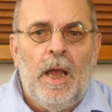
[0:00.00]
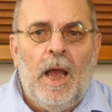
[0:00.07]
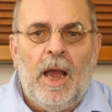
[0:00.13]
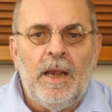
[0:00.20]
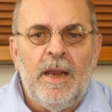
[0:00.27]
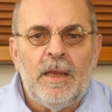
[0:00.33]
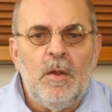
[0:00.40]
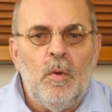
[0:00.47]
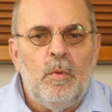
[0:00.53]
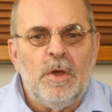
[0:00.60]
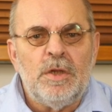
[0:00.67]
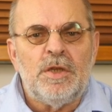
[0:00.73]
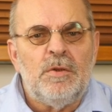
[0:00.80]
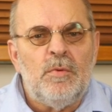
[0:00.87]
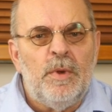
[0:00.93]
I lack the
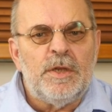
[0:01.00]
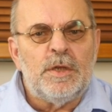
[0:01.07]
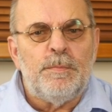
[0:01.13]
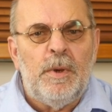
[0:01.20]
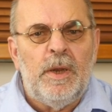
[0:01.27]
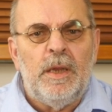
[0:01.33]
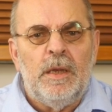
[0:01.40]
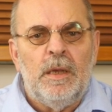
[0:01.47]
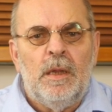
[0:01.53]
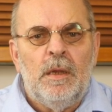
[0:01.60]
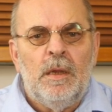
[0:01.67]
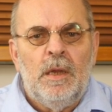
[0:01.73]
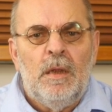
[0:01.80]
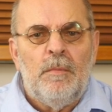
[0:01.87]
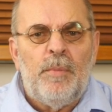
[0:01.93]
words to explain,
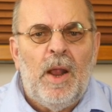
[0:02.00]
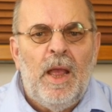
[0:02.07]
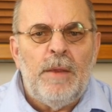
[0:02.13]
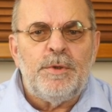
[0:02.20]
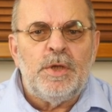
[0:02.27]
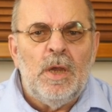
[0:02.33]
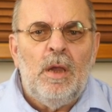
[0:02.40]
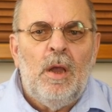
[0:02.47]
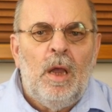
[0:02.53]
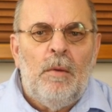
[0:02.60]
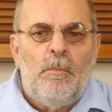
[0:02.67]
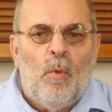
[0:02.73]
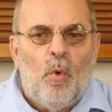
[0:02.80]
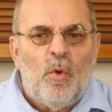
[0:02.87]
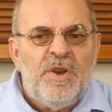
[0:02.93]
perhaps
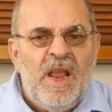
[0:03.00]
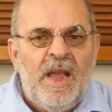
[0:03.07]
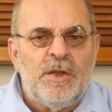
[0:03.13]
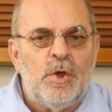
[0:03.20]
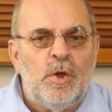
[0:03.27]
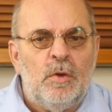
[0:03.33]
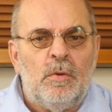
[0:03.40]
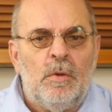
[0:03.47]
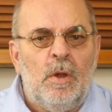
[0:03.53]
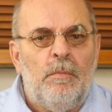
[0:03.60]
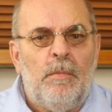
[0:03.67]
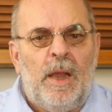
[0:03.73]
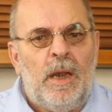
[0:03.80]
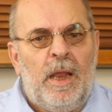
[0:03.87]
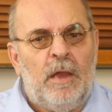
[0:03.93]
more natural
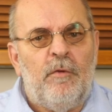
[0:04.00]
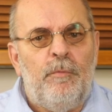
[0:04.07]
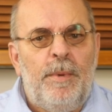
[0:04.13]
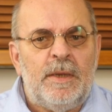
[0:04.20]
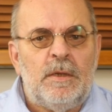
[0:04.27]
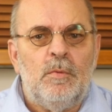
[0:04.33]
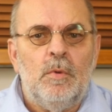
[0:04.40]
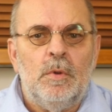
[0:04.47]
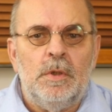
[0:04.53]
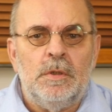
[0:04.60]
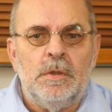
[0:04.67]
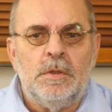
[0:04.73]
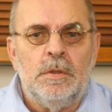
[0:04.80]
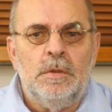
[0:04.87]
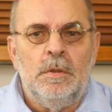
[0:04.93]
by lack of better
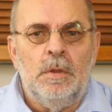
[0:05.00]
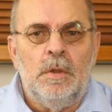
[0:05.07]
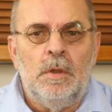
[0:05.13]
words.